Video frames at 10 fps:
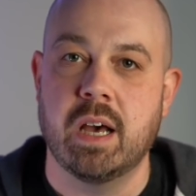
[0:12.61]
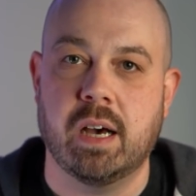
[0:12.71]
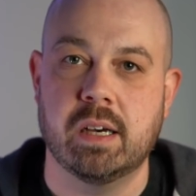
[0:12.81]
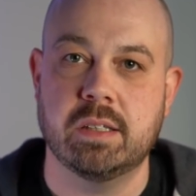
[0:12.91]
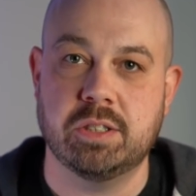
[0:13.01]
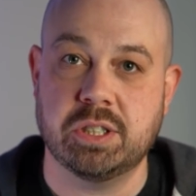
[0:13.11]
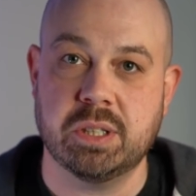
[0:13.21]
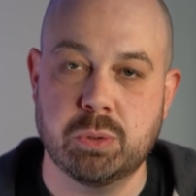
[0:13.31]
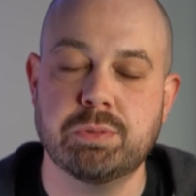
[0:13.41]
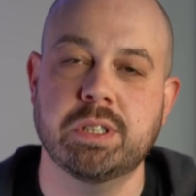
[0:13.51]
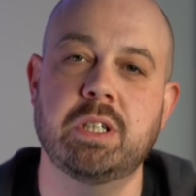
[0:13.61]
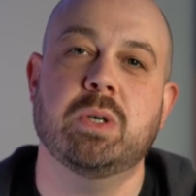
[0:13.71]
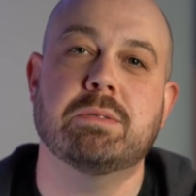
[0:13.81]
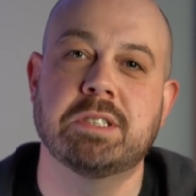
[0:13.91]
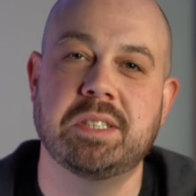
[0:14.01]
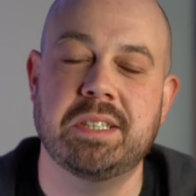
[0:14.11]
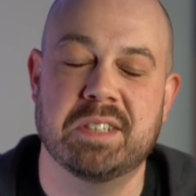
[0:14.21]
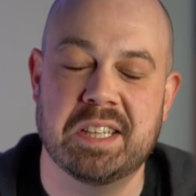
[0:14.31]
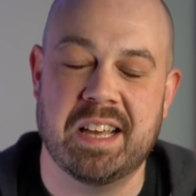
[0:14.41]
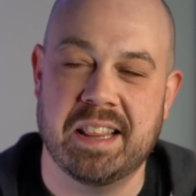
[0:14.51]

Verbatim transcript: Uh, just, it was really well received. And,